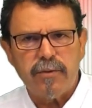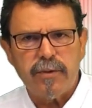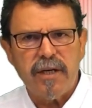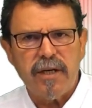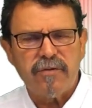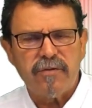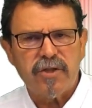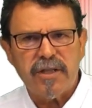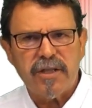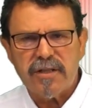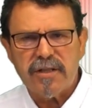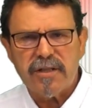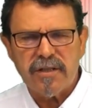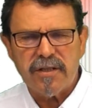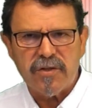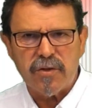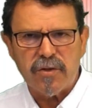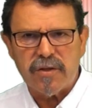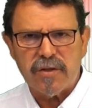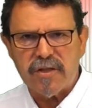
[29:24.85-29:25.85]
We have just a
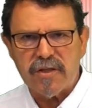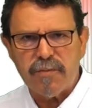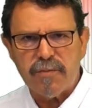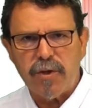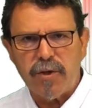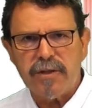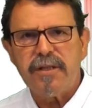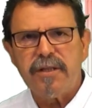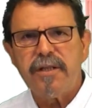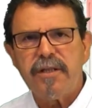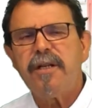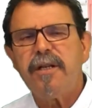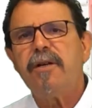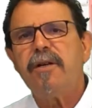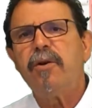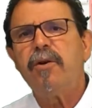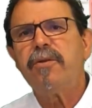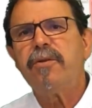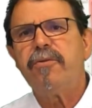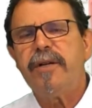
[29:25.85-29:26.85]
certain spot
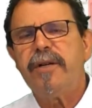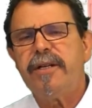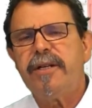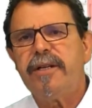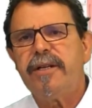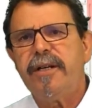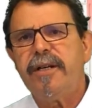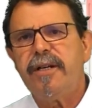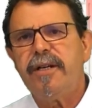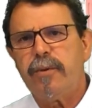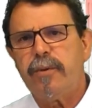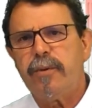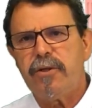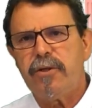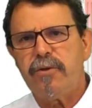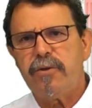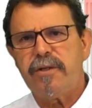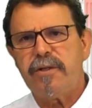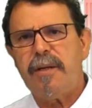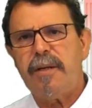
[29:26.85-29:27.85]
on the radiator when
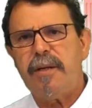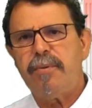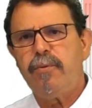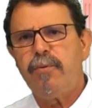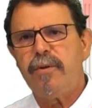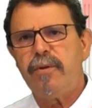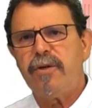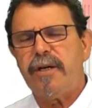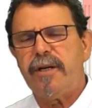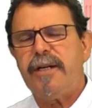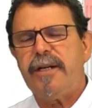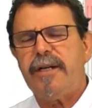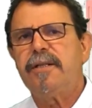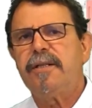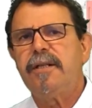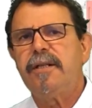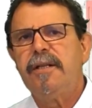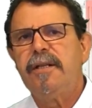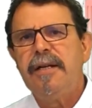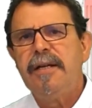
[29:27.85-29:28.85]
you tap with your
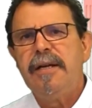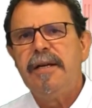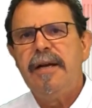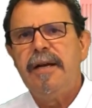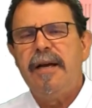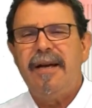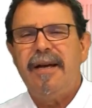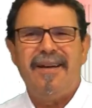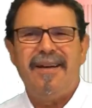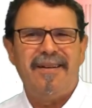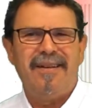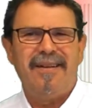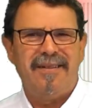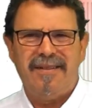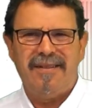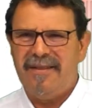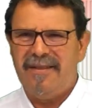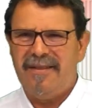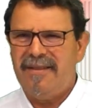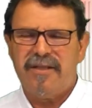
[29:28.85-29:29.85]
hand. And
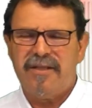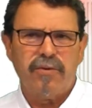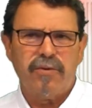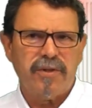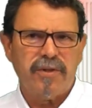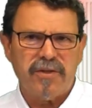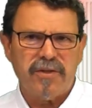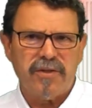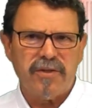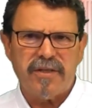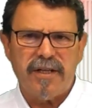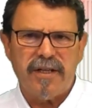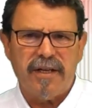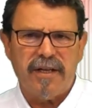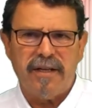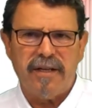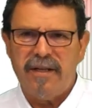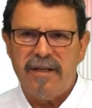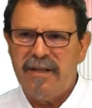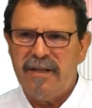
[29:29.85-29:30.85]
sorry to
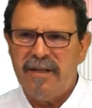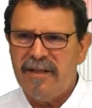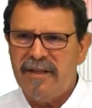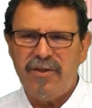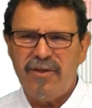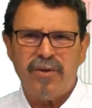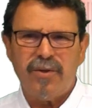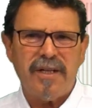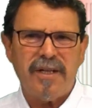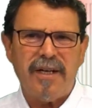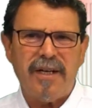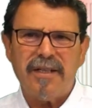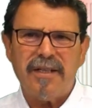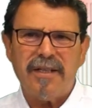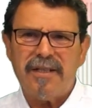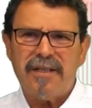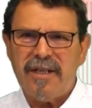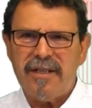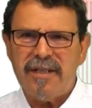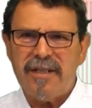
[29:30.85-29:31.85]
say, you
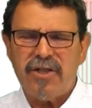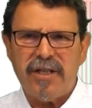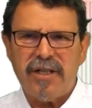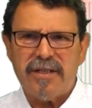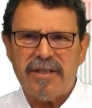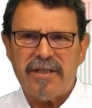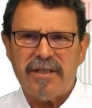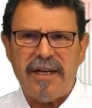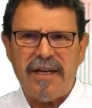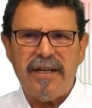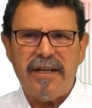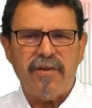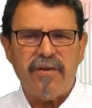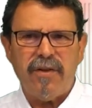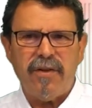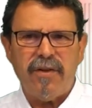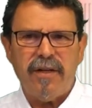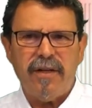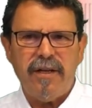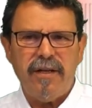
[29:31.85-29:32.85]
can't adjust
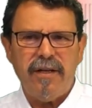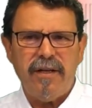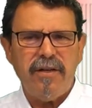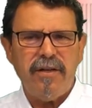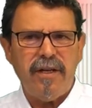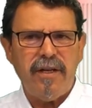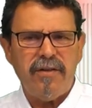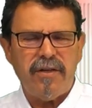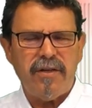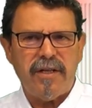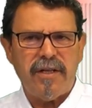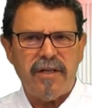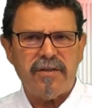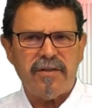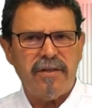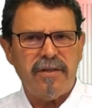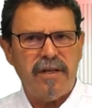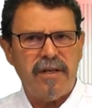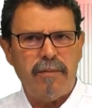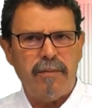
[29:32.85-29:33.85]
anything in the ETS,
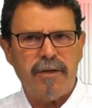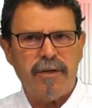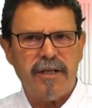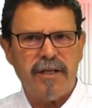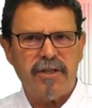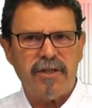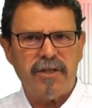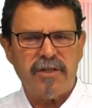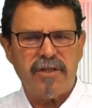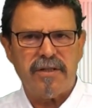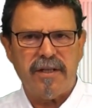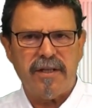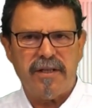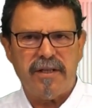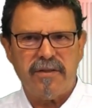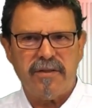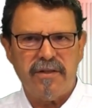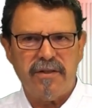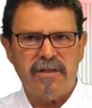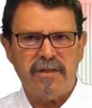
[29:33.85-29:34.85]
in the application
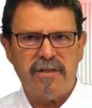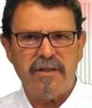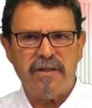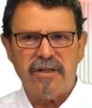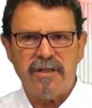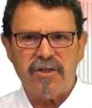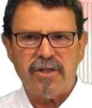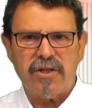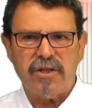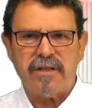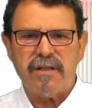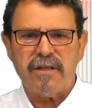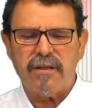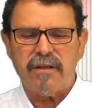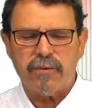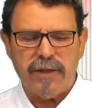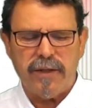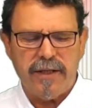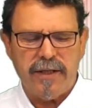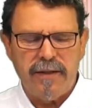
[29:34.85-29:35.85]
setting. This is just
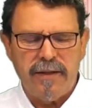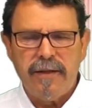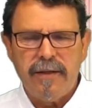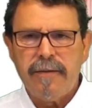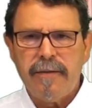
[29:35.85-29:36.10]
hardware.